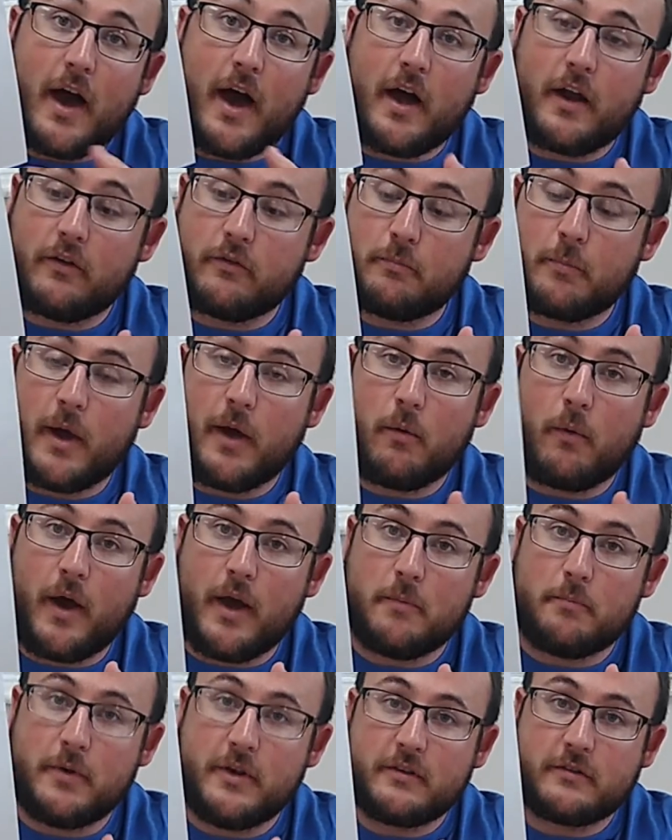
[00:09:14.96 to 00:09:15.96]
out of my
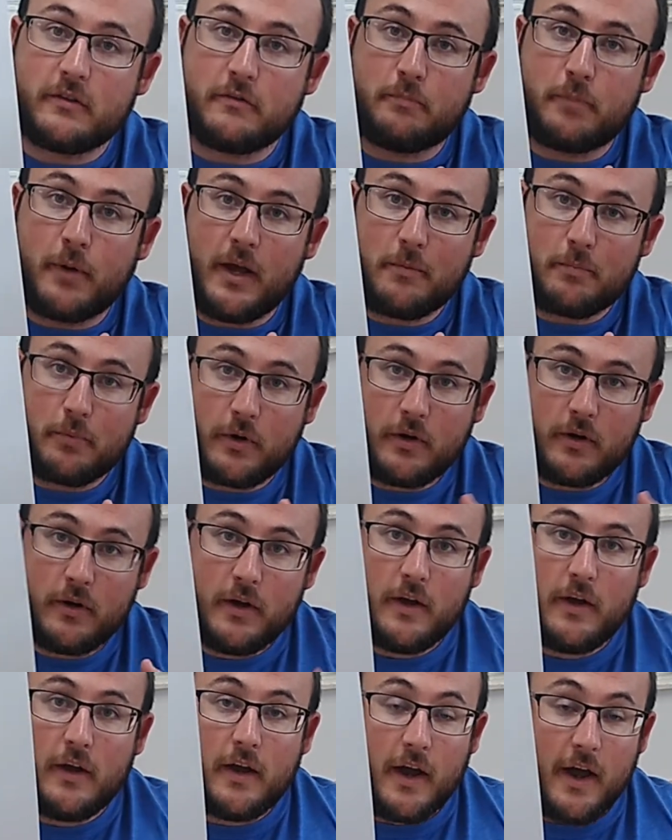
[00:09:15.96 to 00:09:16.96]
white piece of paper
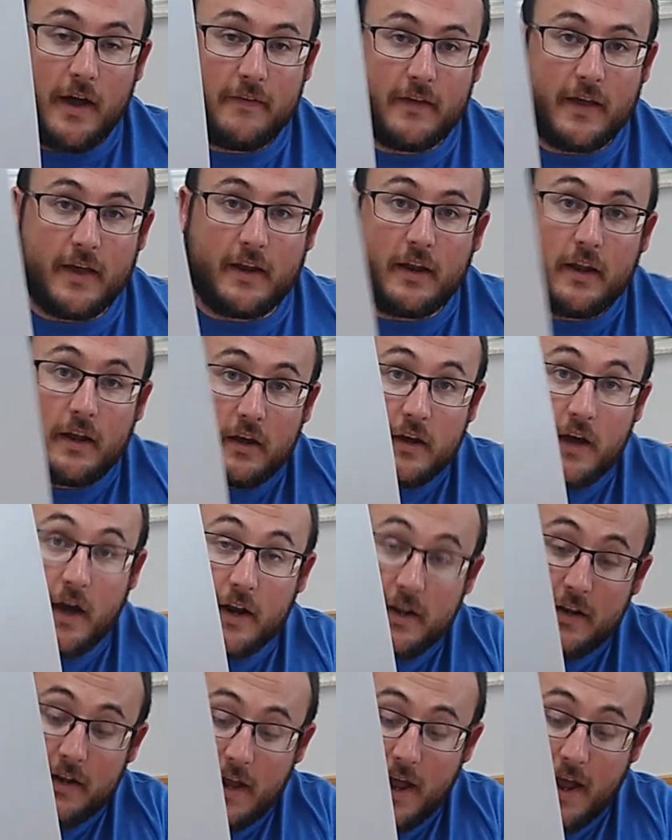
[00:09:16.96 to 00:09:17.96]
and then cut
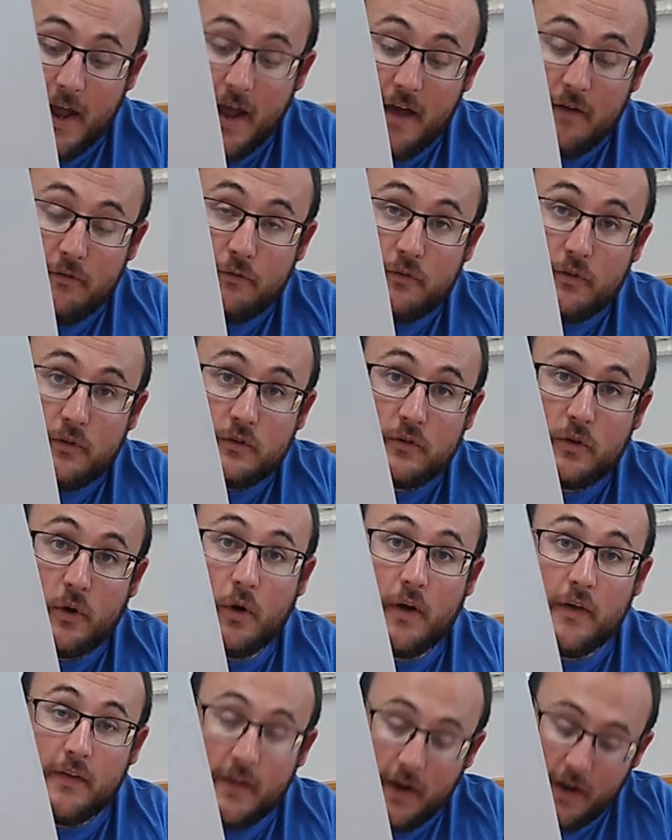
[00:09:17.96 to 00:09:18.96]
it in half.
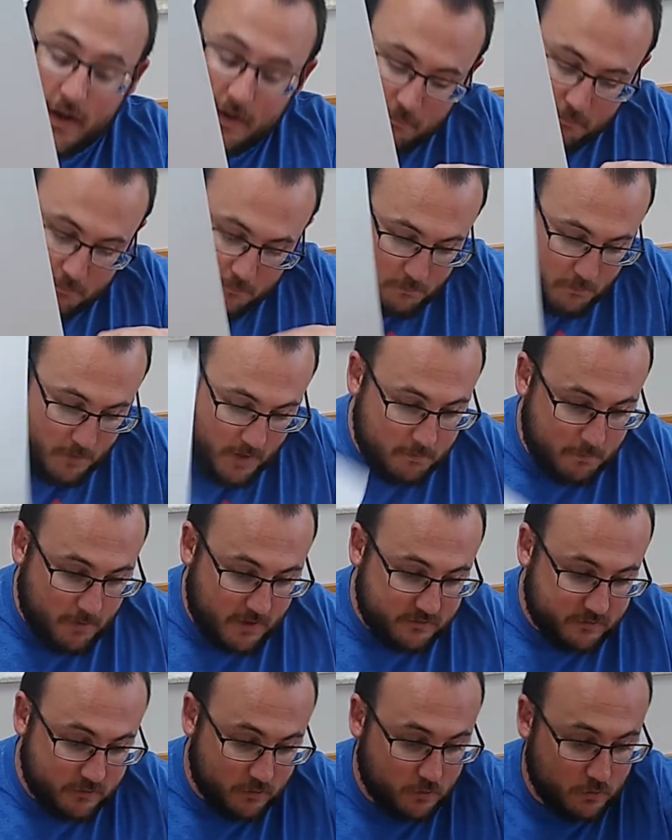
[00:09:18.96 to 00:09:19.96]
So, and then I made my
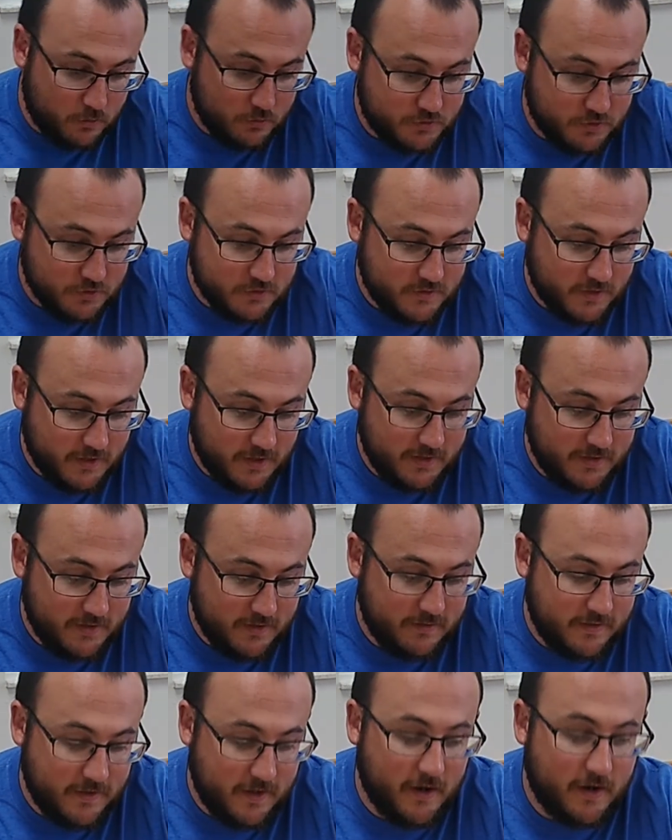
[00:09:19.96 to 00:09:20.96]
circles just like I
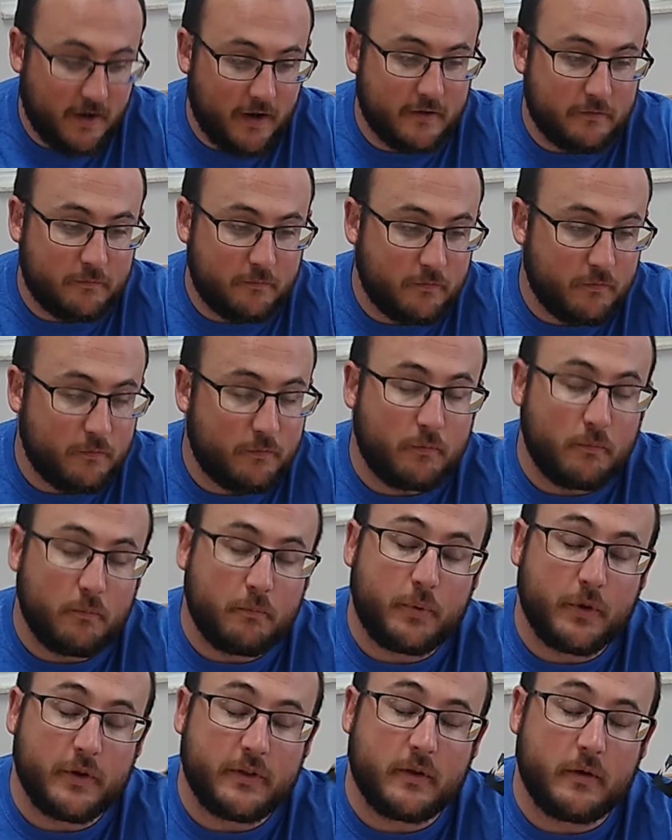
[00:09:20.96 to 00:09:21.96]
did there. I
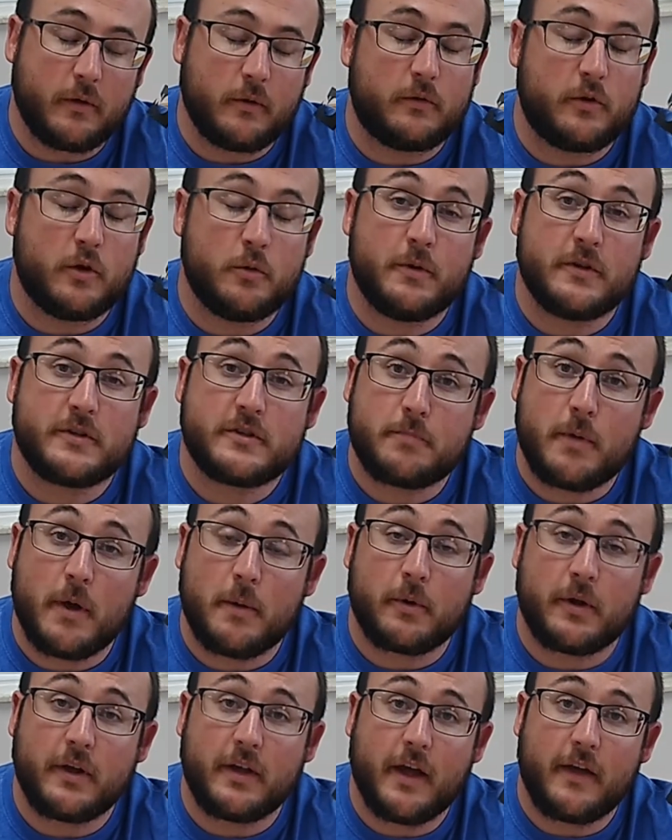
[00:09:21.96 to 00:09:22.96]
put the 2 pieces of
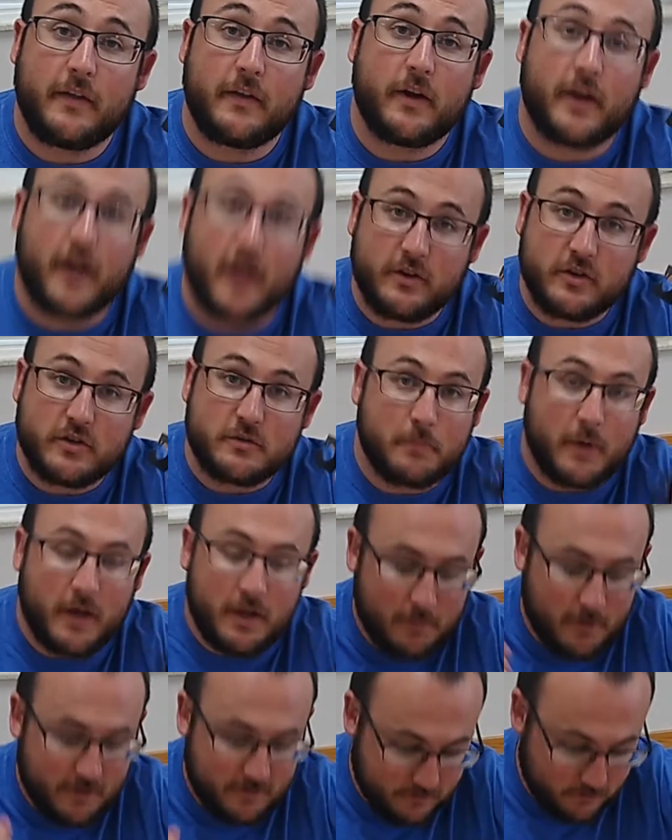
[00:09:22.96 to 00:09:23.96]
paper together and I just made
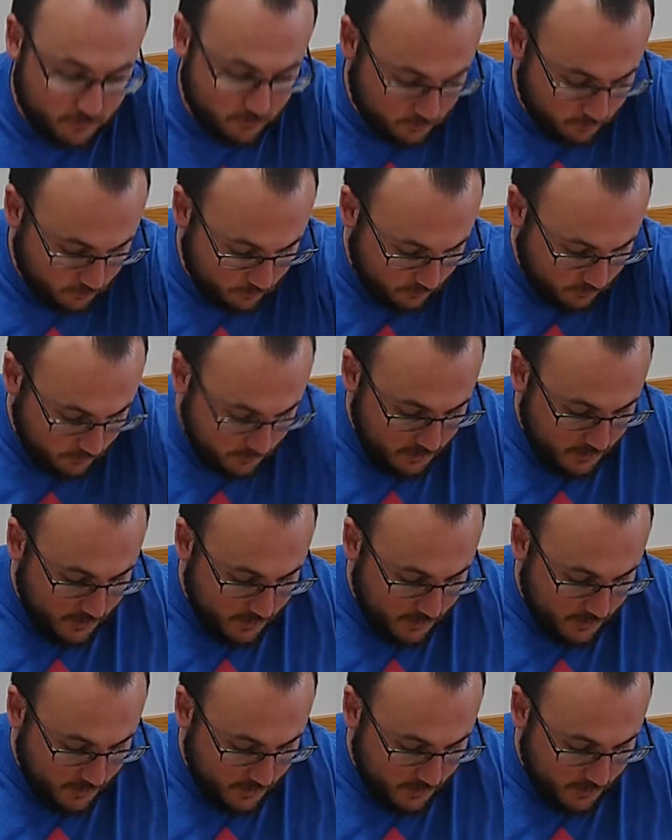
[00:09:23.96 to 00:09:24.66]
my circle.